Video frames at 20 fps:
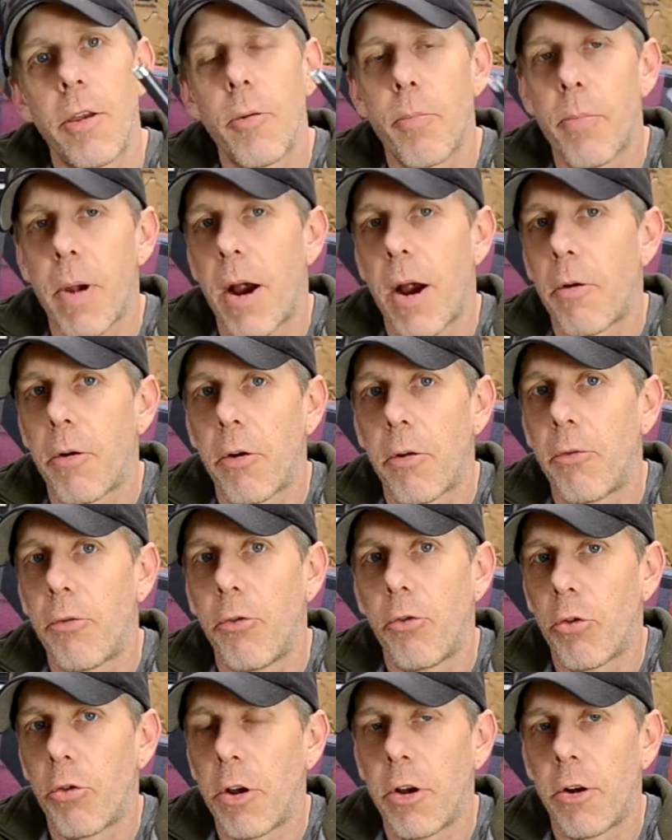power
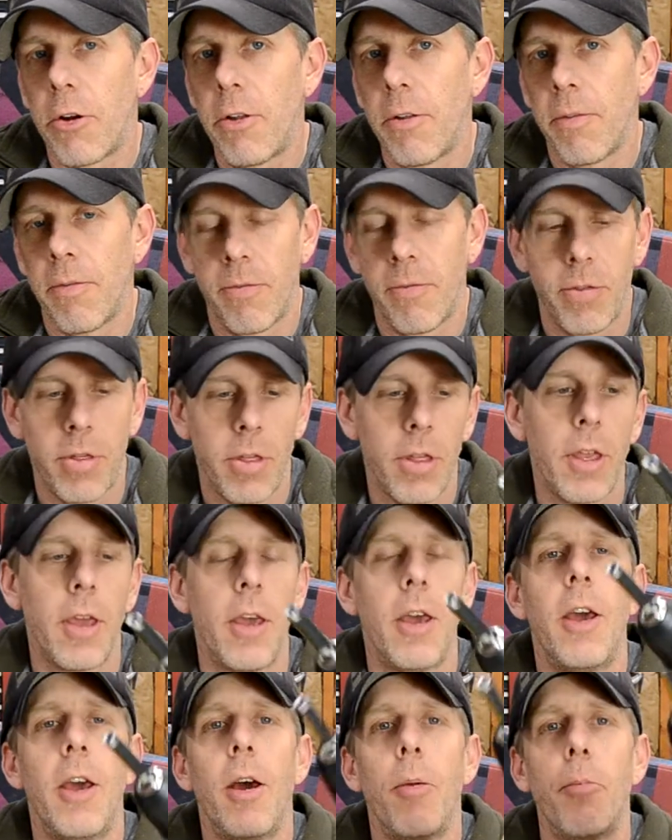drill,
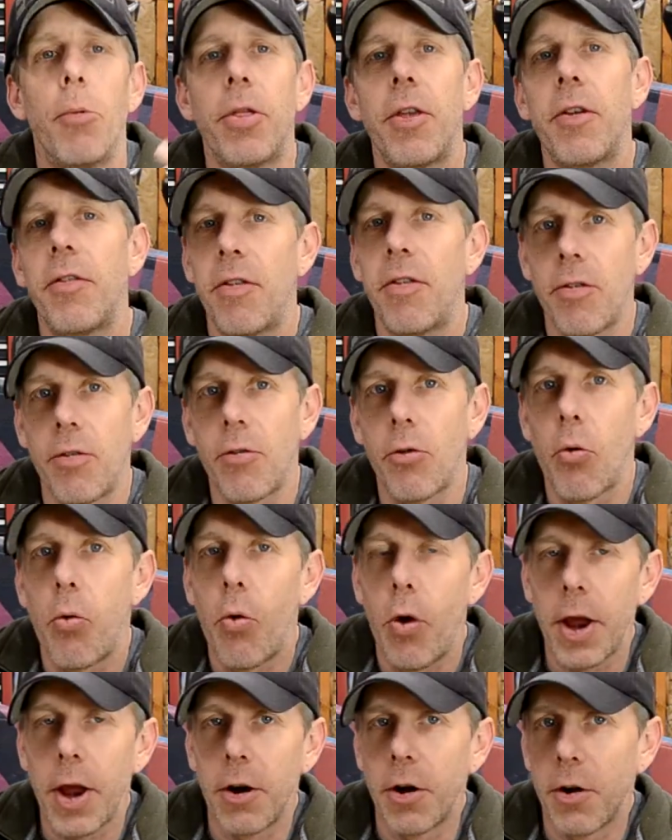but this is
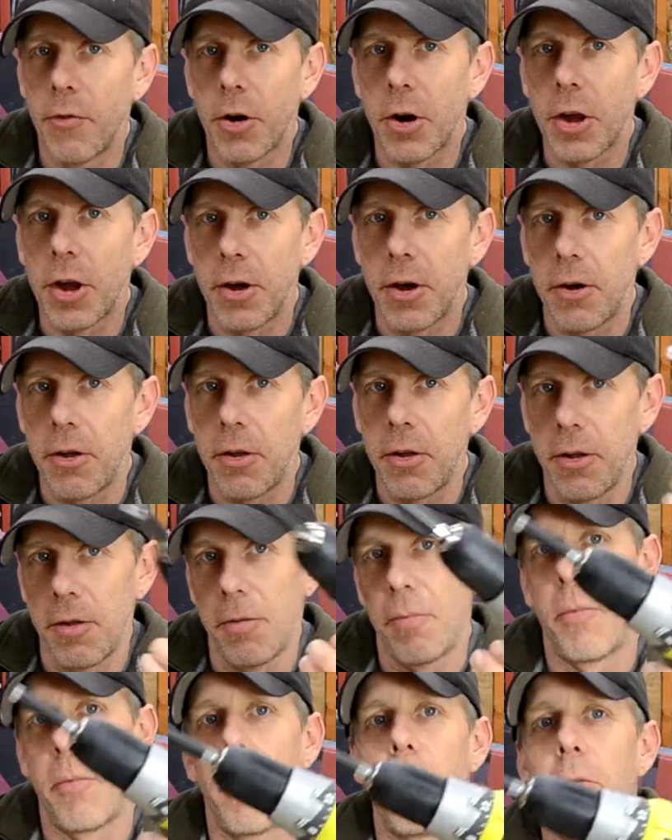quite overkill
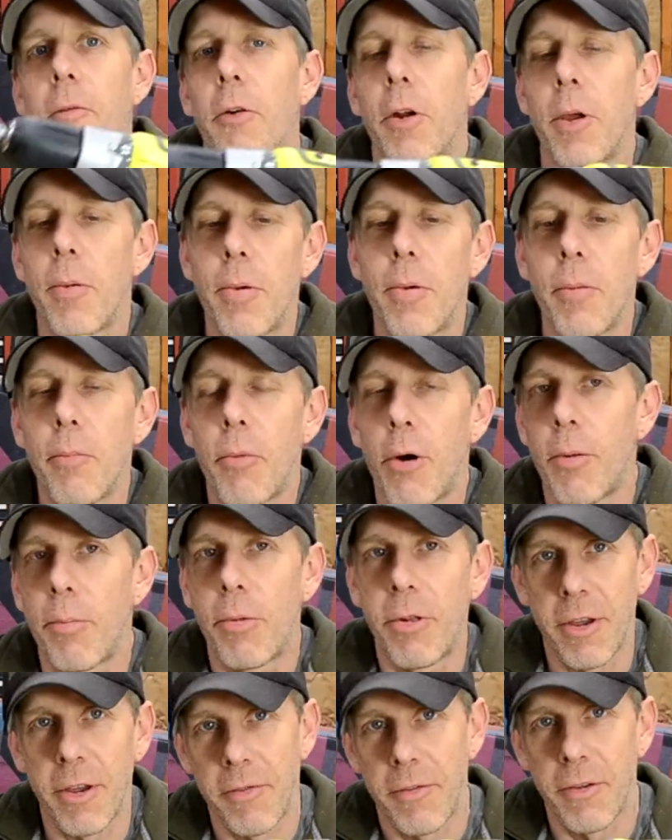for a pinball
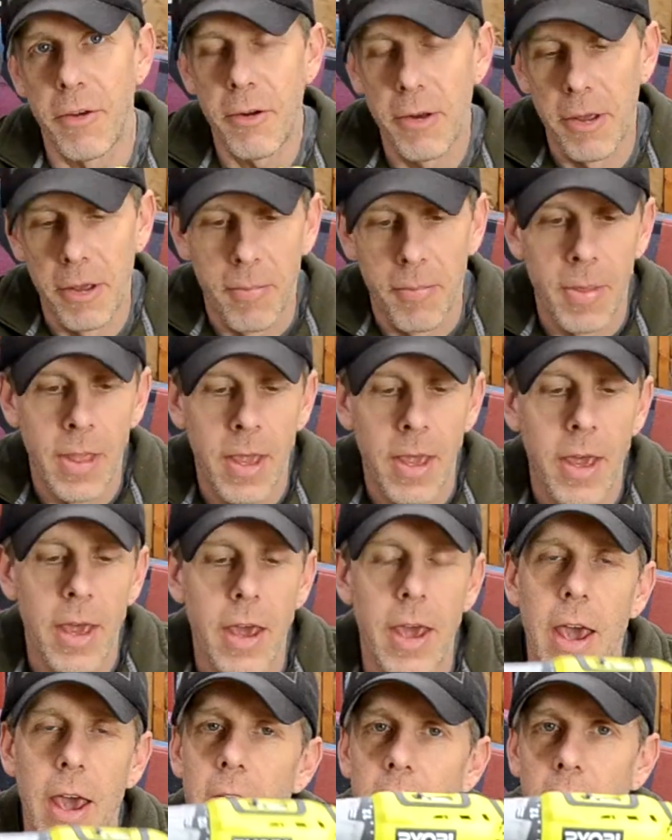playfield,
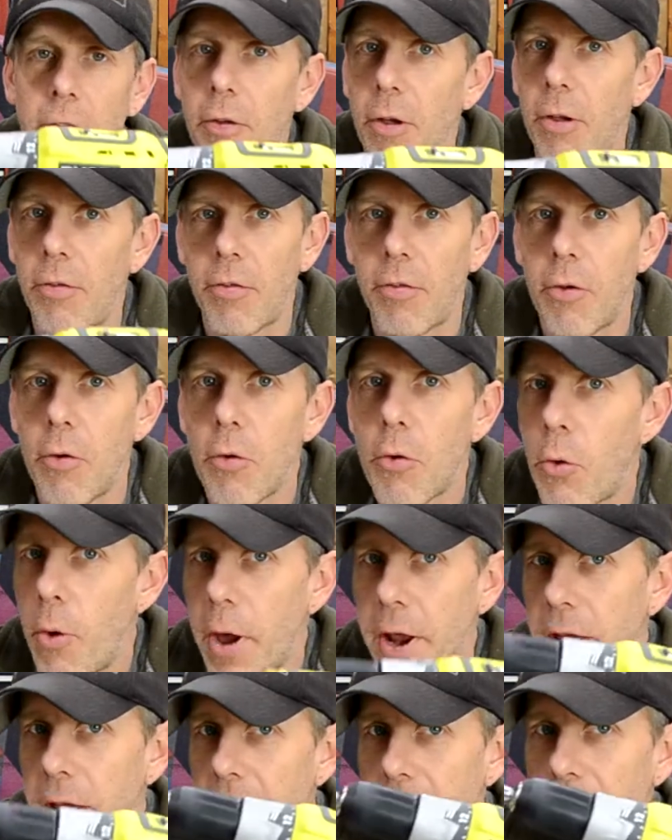and it's also
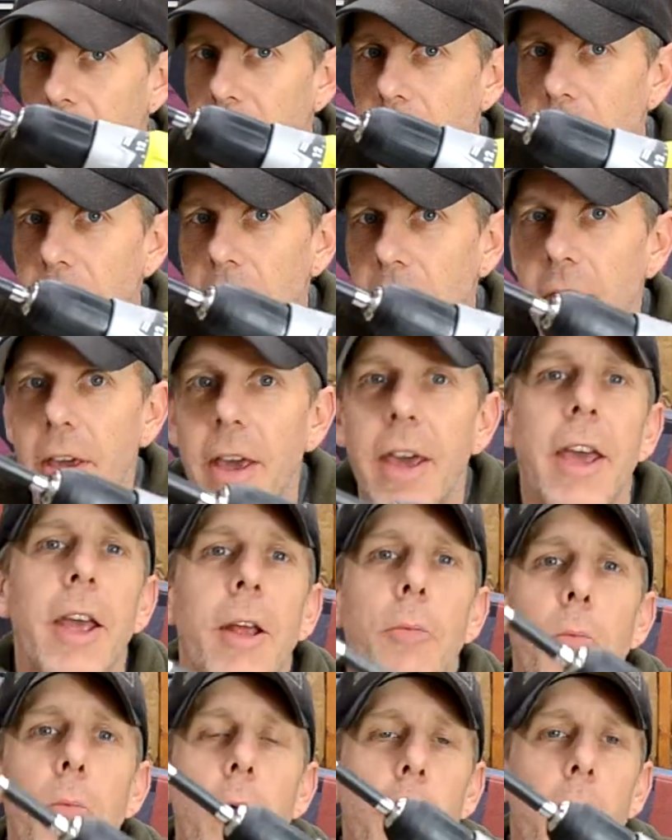quite heavy
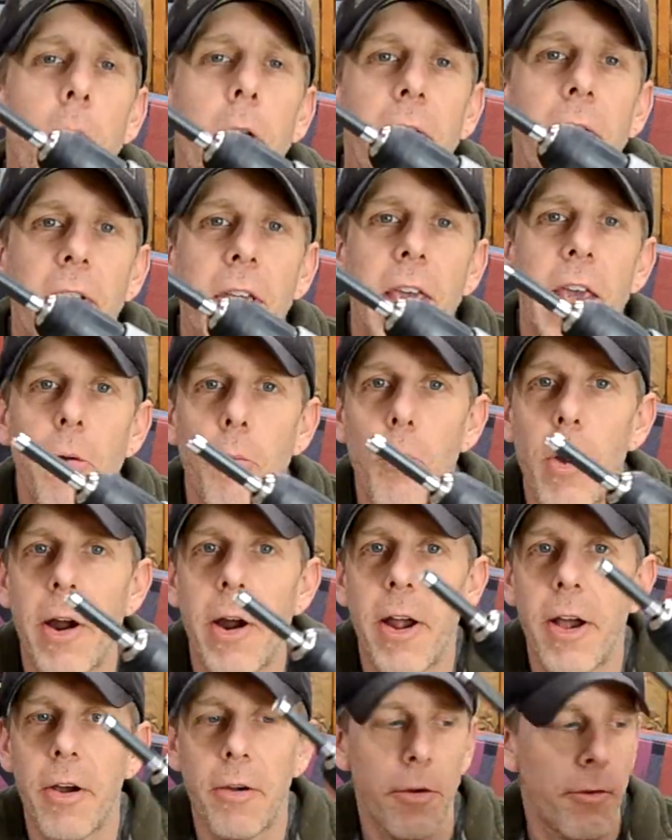and will once again
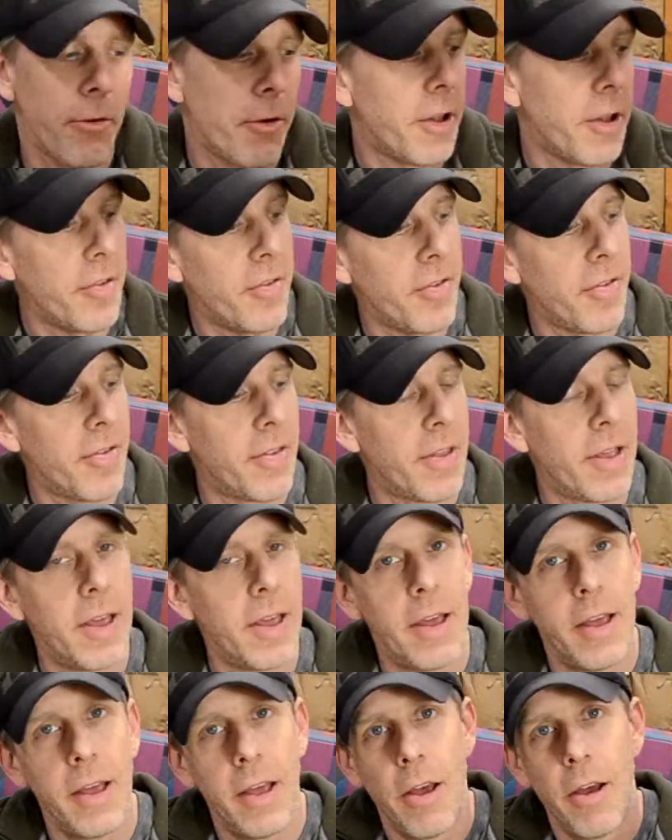wear out your wrists.
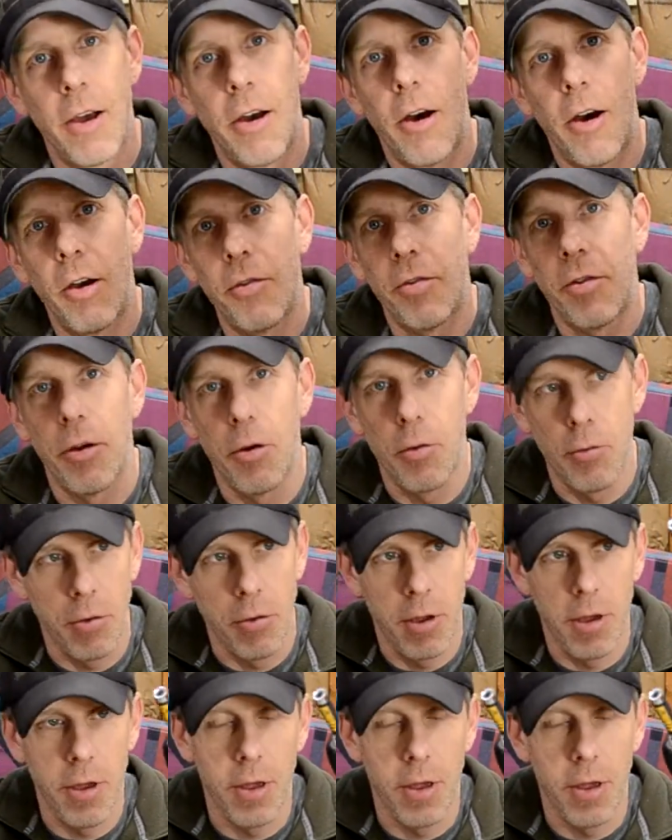Also,